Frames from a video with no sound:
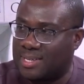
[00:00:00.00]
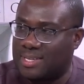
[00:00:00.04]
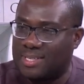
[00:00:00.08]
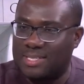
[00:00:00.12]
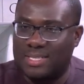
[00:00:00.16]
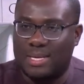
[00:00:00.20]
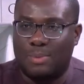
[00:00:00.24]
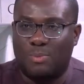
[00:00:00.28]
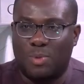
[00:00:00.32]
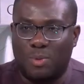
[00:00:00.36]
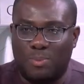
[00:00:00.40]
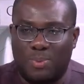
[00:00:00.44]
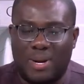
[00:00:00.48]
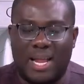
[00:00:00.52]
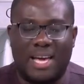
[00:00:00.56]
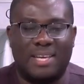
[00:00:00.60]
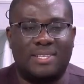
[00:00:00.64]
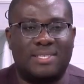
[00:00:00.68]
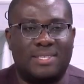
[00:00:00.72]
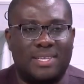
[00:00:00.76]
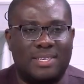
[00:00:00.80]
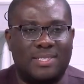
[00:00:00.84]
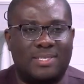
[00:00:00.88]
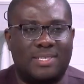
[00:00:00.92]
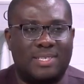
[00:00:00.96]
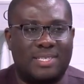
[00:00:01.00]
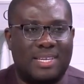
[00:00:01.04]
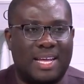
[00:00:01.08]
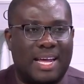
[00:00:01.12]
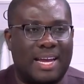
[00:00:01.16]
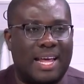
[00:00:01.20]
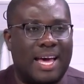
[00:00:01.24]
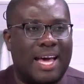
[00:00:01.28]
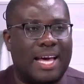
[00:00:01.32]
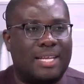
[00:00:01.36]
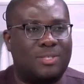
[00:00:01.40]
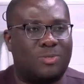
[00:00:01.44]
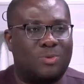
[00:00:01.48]
the mobilization that
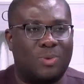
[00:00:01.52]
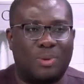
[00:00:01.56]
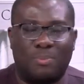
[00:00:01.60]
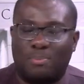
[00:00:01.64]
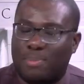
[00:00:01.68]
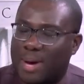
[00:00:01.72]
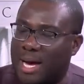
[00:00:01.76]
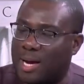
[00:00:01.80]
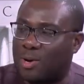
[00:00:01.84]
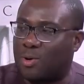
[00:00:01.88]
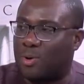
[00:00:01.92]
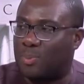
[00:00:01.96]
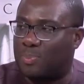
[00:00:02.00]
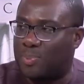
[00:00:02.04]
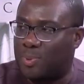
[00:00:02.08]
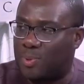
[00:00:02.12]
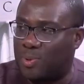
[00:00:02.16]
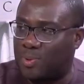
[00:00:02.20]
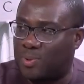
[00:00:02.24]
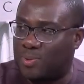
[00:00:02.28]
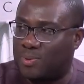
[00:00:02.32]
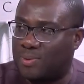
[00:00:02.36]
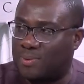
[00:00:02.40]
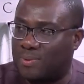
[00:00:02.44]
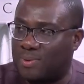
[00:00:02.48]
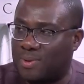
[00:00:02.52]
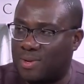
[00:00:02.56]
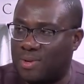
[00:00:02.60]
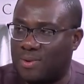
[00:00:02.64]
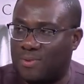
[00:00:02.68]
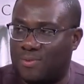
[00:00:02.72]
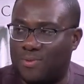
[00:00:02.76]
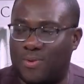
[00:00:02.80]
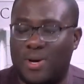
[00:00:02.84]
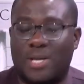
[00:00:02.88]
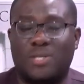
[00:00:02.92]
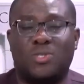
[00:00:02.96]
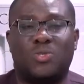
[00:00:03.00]
I had to embark upon
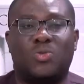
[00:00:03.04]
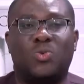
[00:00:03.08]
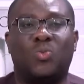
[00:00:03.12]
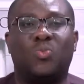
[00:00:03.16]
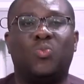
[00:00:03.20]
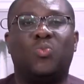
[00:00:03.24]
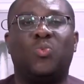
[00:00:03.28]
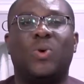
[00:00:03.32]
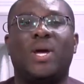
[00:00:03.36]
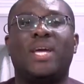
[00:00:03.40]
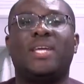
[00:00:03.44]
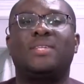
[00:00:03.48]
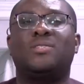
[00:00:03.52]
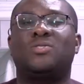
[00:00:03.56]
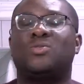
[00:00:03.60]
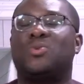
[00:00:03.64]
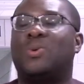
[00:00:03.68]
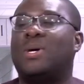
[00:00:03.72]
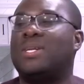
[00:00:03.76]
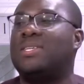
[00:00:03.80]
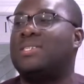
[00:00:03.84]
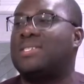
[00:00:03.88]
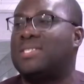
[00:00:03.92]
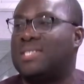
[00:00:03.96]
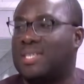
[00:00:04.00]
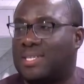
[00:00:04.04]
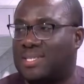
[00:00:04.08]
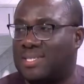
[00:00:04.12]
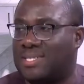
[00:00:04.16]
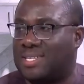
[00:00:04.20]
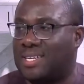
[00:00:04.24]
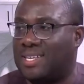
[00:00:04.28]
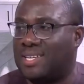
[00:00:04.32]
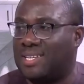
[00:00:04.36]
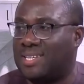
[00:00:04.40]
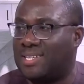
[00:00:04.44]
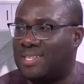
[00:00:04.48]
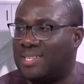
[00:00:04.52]
for us to win
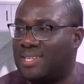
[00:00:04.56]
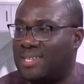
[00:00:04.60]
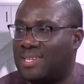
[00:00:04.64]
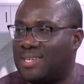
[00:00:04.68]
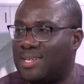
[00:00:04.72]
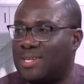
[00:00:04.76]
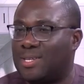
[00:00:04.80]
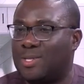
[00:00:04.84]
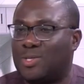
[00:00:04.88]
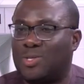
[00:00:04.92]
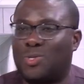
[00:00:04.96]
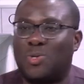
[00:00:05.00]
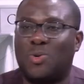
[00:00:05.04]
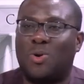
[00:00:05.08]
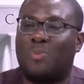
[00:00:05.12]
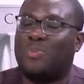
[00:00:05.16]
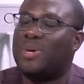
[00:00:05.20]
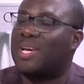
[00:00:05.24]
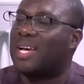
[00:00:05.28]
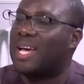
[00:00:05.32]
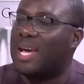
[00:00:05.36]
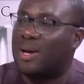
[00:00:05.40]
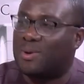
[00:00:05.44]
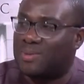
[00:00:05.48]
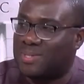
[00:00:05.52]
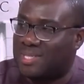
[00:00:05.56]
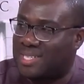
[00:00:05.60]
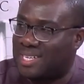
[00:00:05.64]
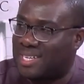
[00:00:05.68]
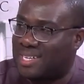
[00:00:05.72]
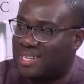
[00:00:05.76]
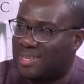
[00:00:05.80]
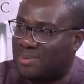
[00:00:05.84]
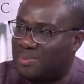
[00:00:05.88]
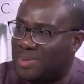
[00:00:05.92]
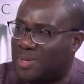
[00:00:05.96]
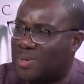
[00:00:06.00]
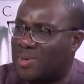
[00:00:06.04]
2016 should not be
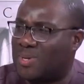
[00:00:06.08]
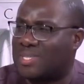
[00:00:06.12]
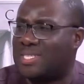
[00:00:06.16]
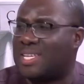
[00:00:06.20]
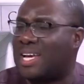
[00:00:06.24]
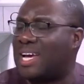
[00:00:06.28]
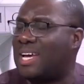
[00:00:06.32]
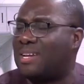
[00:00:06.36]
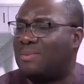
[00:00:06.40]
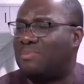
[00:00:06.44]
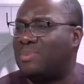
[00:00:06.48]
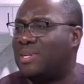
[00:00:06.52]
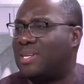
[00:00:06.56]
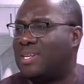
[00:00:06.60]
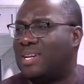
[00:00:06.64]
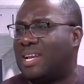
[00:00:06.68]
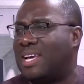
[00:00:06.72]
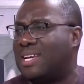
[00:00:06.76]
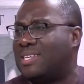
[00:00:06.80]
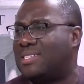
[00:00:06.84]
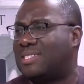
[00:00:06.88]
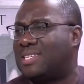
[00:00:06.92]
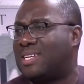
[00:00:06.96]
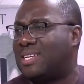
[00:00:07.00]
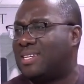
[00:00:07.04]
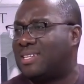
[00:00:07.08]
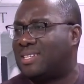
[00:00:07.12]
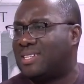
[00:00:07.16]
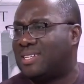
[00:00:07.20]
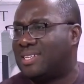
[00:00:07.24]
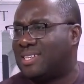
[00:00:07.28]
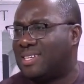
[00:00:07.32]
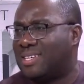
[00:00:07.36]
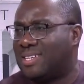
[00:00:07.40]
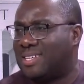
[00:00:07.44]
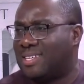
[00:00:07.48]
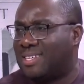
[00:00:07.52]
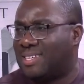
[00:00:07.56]
counted because I had been less than
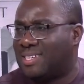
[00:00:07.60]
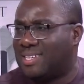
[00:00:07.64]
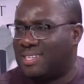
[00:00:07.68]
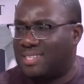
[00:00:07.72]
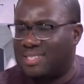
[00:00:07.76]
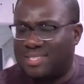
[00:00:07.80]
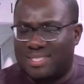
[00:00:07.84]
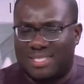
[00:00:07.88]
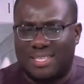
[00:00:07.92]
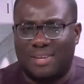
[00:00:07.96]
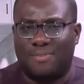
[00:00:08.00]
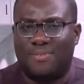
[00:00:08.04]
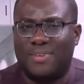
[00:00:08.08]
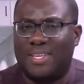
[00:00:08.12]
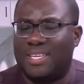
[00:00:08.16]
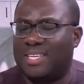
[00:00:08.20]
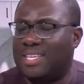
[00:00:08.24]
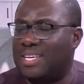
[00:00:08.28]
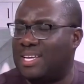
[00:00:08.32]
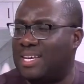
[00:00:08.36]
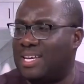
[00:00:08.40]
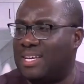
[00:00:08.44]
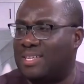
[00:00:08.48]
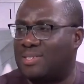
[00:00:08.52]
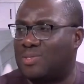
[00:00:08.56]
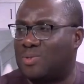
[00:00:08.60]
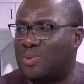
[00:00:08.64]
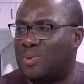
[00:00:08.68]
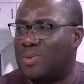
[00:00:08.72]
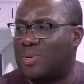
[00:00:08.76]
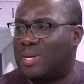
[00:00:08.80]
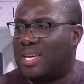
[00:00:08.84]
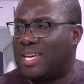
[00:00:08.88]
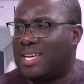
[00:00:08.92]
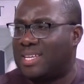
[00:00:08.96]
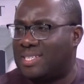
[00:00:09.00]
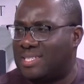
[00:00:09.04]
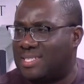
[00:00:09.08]
7 years or
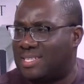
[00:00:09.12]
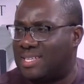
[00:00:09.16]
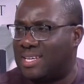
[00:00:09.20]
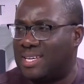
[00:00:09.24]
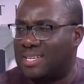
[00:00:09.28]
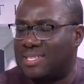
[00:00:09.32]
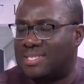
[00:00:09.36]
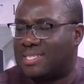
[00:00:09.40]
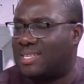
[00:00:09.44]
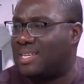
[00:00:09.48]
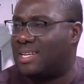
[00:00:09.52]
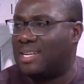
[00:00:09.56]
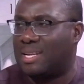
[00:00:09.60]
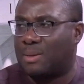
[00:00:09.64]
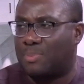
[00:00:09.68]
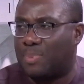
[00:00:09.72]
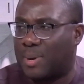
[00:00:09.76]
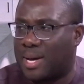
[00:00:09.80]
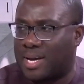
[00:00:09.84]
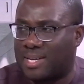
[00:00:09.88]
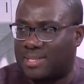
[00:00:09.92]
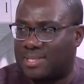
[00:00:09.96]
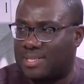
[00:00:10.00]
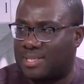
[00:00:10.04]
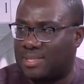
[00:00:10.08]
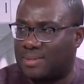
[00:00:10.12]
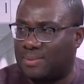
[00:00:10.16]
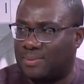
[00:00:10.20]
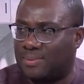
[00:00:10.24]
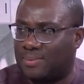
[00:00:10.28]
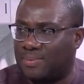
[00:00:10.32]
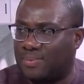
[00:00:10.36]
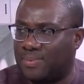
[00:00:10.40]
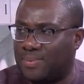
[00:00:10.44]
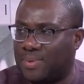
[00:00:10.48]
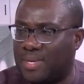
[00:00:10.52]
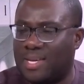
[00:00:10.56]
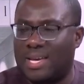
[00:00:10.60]
8 years in the party.
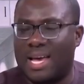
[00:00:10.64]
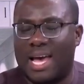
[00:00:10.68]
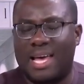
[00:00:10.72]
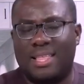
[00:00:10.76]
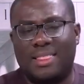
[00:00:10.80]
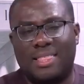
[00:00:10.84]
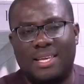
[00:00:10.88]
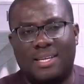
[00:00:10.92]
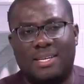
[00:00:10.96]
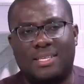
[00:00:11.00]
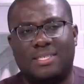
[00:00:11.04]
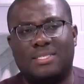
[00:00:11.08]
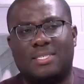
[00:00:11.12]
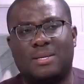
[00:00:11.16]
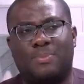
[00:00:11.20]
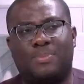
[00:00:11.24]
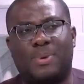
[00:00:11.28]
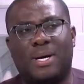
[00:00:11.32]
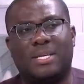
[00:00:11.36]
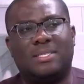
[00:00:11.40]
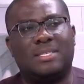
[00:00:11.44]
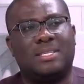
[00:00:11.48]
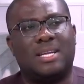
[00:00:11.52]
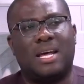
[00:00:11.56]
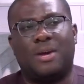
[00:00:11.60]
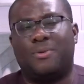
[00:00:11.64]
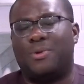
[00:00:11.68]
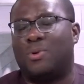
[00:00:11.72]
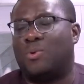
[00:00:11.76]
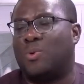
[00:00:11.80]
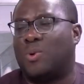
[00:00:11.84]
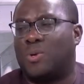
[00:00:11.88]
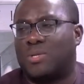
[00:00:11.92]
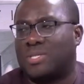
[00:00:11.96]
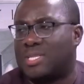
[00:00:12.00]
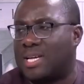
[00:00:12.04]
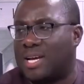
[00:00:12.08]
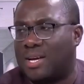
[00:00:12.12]
I think this is a party that
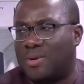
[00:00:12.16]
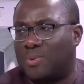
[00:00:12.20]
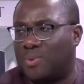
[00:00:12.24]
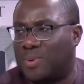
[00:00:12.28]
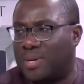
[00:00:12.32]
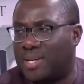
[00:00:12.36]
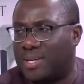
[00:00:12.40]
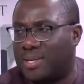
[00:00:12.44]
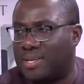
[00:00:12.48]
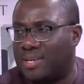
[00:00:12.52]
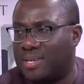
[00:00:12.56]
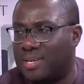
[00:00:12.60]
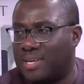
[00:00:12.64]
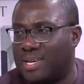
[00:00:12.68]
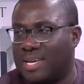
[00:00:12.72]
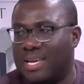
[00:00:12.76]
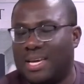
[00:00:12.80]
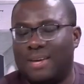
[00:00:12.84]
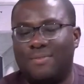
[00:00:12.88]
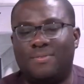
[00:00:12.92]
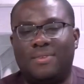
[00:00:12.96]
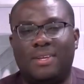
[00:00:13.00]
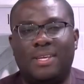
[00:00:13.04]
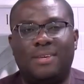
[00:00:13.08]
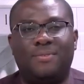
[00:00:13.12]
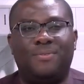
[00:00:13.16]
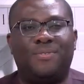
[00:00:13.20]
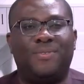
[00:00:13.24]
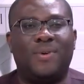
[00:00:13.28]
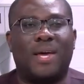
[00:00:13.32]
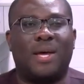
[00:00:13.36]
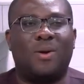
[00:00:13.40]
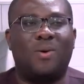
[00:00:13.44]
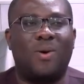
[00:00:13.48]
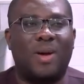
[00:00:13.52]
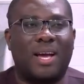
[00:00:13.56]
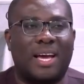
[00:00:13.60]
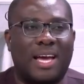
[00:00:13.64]
rewards hard work. If you
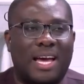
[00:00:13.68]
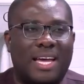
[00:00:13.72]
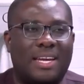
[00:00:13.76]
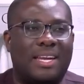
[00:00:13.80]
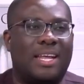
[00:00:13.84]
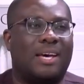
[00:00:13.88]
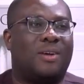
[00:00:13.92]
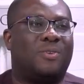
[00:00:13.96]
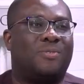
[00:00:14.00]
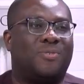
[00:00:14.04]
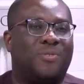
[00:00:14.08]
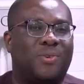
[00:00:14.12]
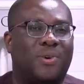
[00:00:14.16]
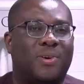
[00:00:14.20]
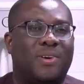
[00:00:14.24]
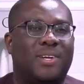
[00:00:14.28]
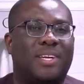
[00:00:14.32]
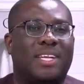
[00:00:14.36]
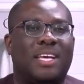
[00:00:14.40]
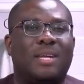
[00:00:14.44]
are not cut out for it, the